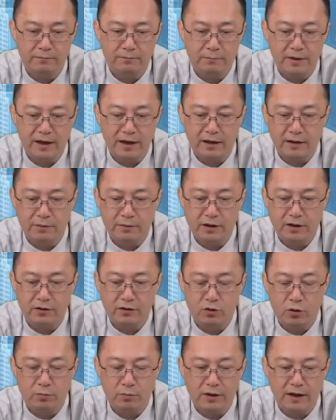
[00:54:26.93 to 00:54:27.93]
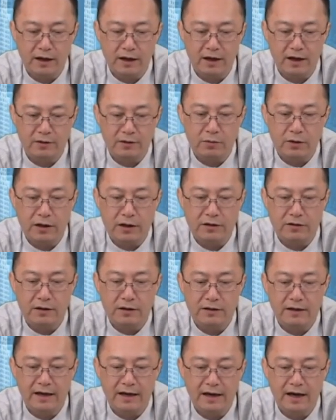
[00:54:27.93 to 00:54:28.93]
mainly because OpenAI released
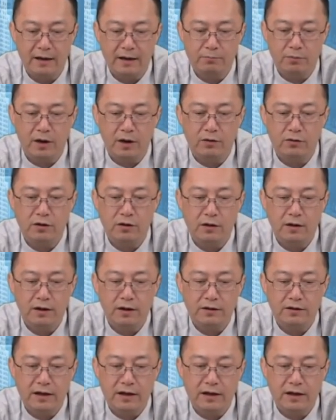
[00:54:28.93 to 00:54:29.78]
its AI browser,